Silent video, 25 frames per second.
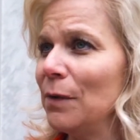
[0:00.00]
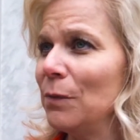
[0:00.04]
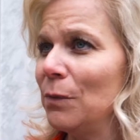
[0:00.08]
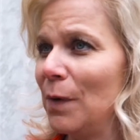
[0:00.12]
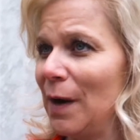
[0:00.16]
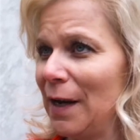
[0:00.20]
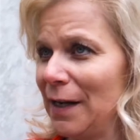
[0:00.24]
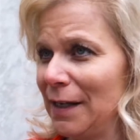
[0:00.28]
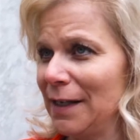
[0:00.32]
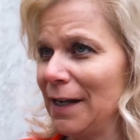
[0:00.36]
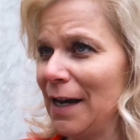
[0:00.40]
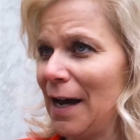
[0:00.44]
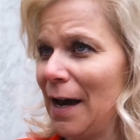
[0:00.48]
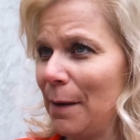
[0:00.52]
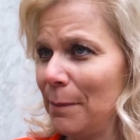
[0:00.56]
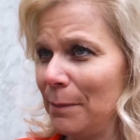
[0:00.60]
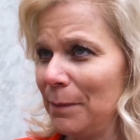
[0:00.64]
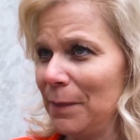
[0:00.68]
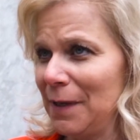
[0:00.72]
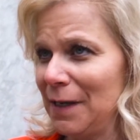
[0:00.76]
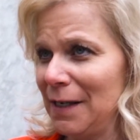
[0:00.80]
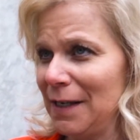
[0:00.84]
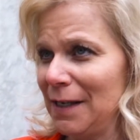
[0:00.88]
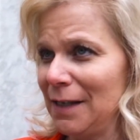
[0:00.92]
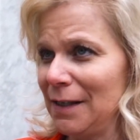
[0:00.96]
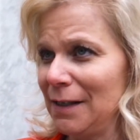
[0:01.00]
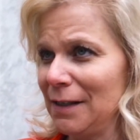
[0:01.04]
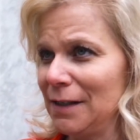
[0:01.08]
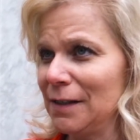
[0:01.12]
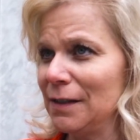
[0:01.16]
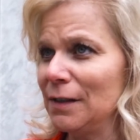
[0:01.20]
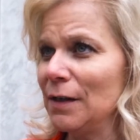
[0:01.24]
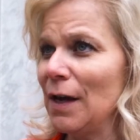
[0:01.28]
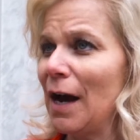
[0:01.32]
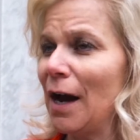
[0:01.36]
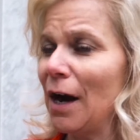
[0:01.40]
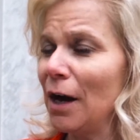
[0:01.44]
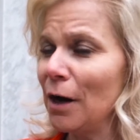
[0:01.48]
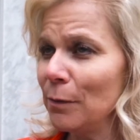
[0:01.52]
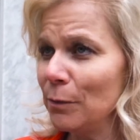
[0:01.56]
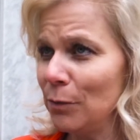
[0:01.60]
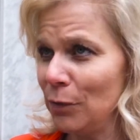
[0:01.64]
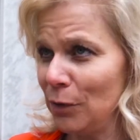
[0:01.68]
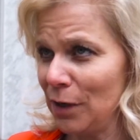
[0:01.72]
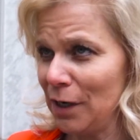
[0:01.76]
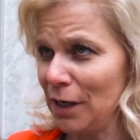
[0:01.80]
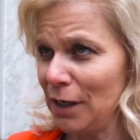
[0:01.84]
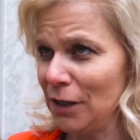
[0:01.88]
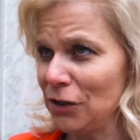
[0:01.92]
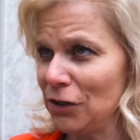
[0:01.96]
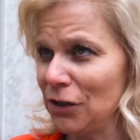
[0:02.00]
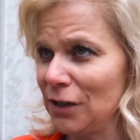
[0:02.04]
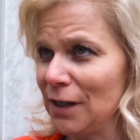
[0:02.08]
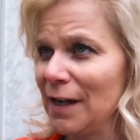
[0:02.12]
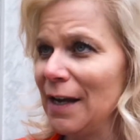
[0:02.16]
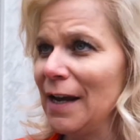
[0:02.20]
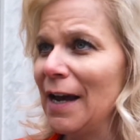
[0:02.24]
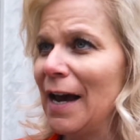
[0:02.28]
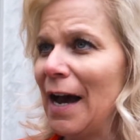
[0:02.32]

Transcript: when companies are breached,